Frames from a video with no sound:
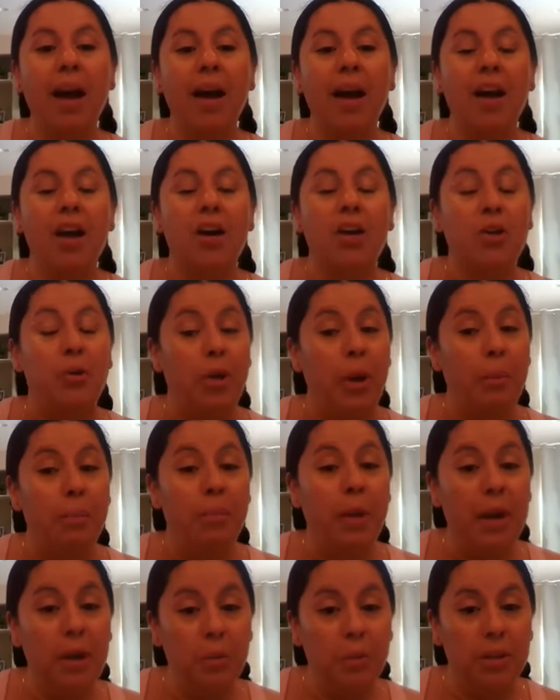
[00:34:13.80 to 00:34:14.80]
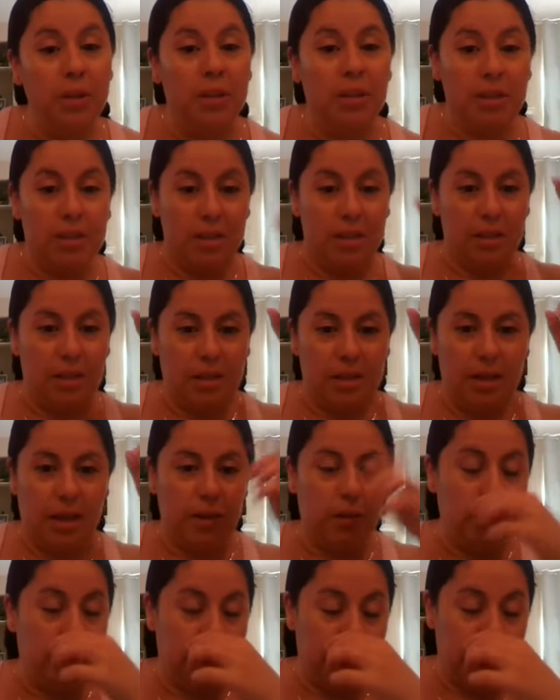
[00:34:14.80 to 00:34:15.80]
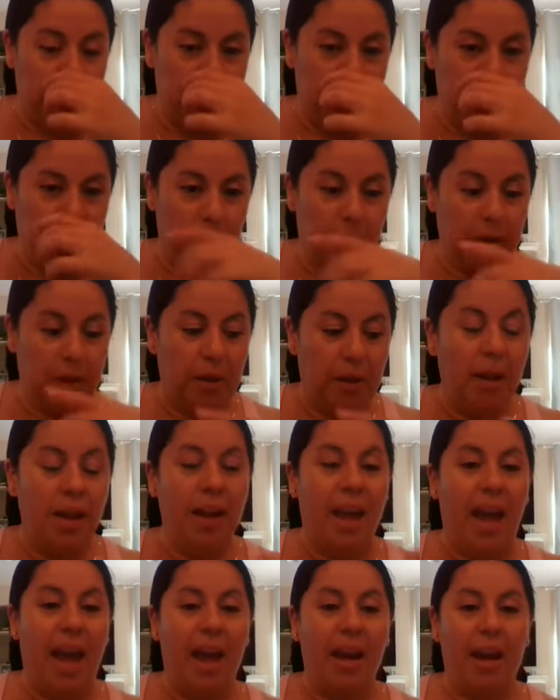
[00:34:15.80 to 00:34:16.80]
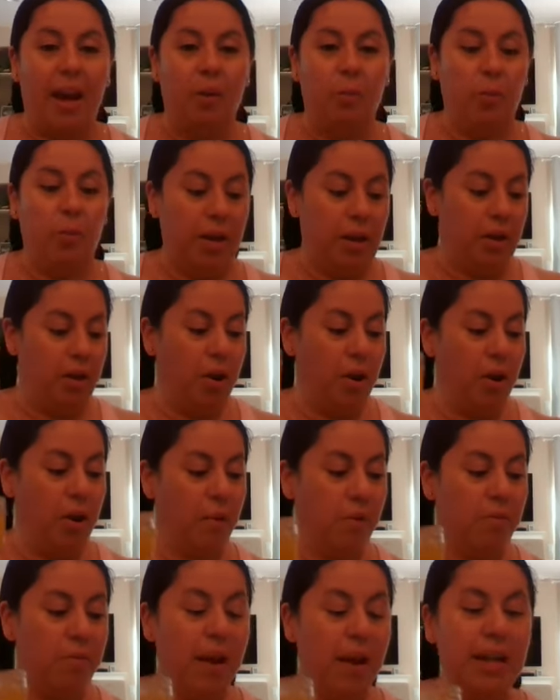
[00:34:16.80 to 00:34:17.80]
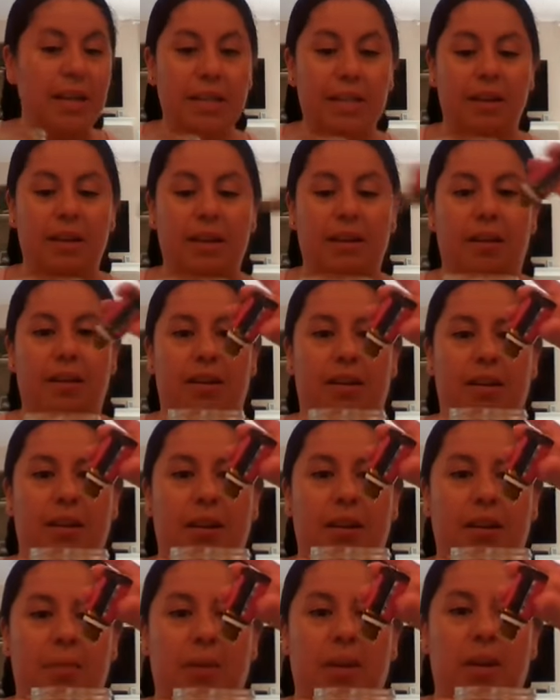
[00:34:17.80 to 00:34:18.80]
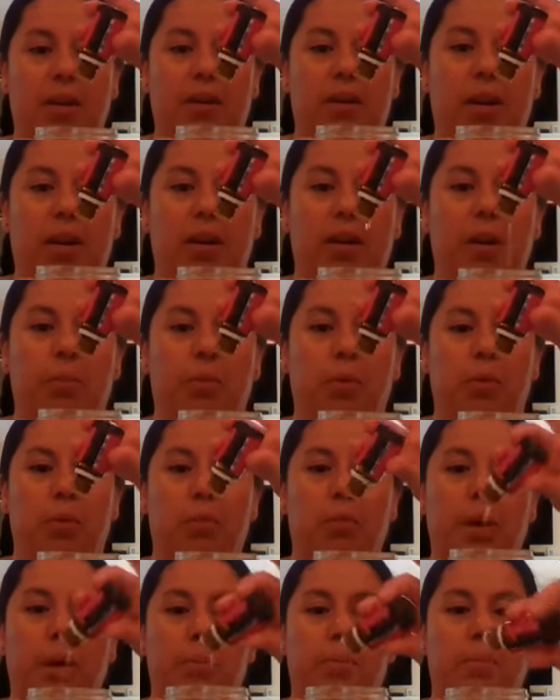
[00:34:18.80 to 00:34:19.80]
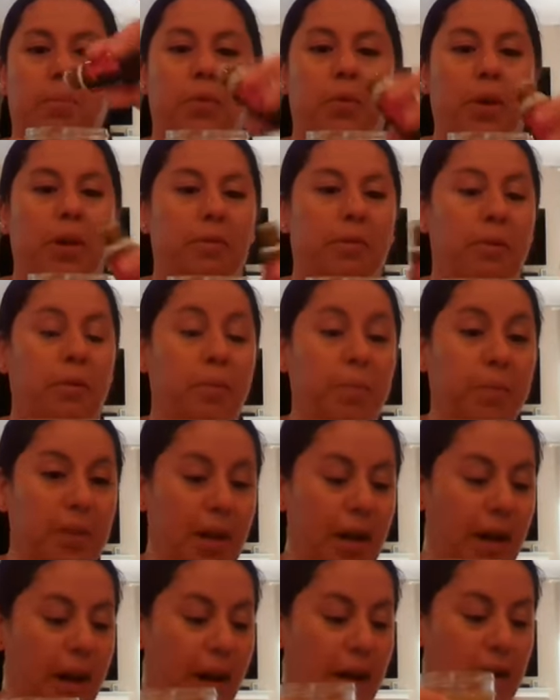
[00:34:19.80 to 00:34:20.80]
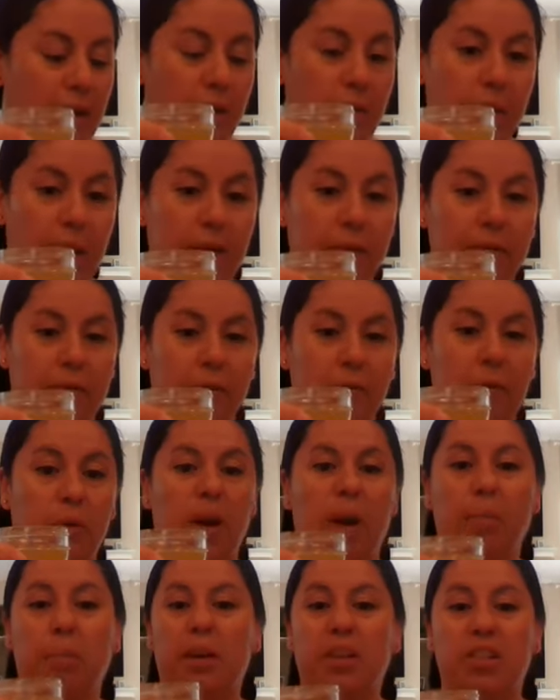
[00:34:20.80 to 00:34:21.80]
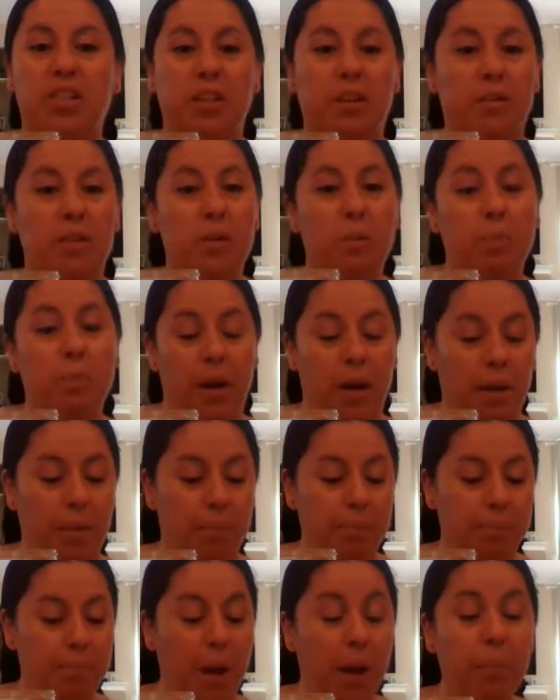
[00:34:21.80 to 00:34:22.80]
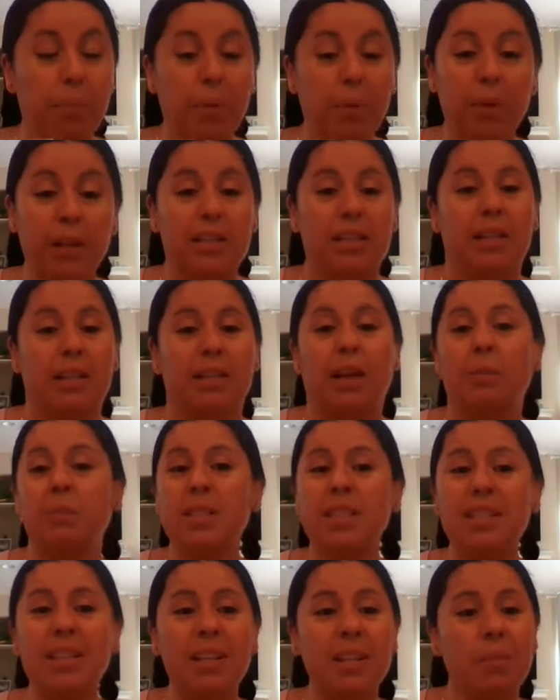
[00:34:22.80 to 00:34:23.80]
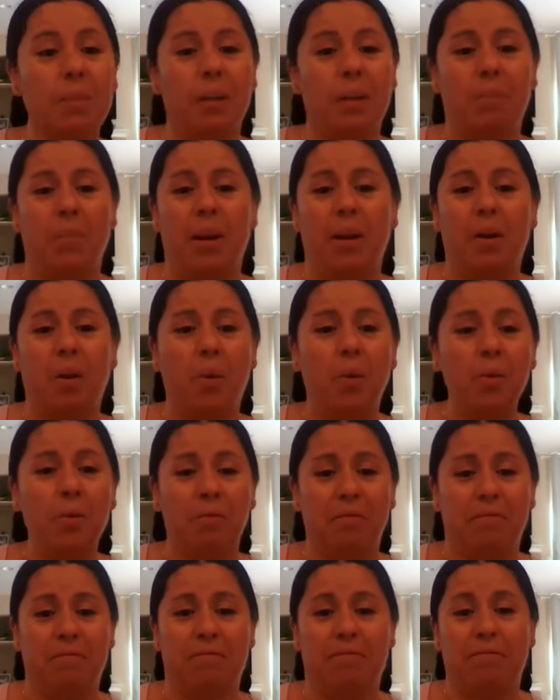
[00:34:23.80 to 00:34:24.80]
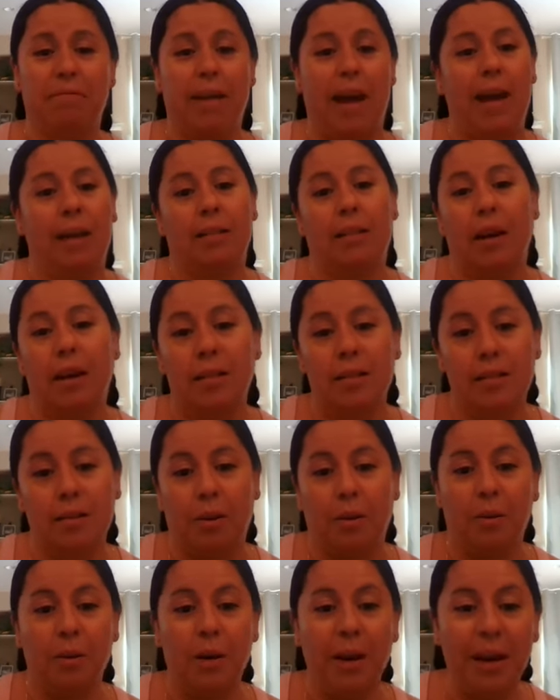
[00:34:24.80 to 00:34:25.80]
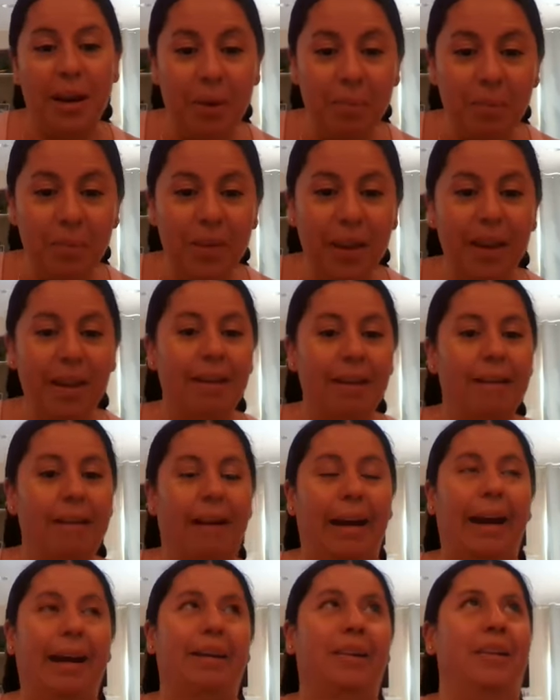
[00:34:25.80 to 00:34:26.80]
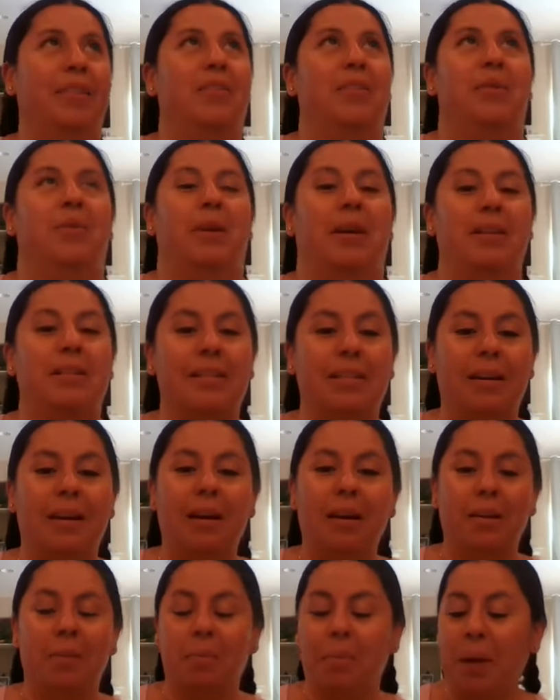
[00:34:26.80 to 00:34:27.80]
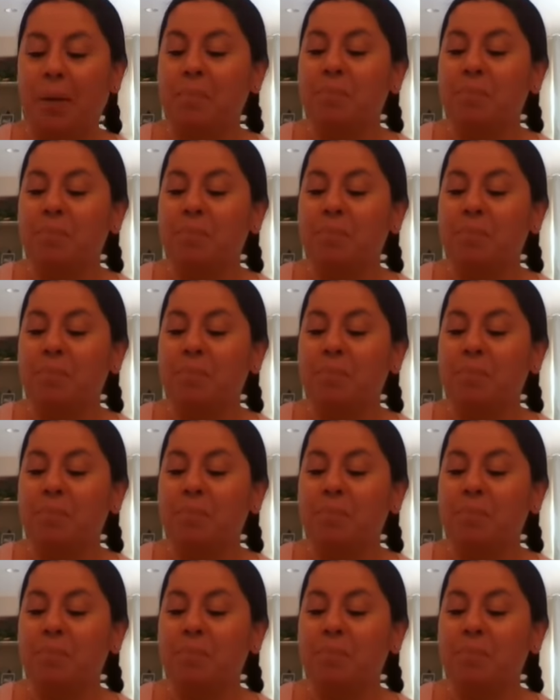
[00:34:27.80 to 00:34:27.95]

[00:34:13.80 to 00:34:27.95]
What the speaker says: so I made one of these. It's actually upstairs for me. And I went crazy on, here, I add a couple more grapefruit. I added grapefruit, a bunch of peppermint. I'm just going to make my own fat loss cream. I don't even know what else to call it. But